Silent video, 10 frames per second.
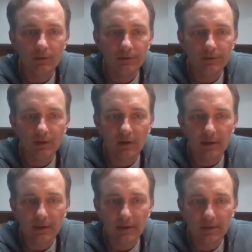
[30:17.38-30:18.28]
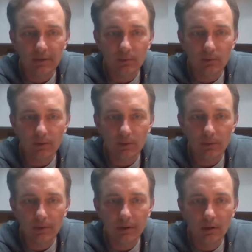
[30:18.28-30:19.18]
Just gotta get, I want to
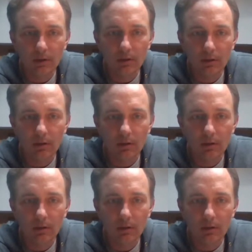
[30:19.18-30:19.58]
go here,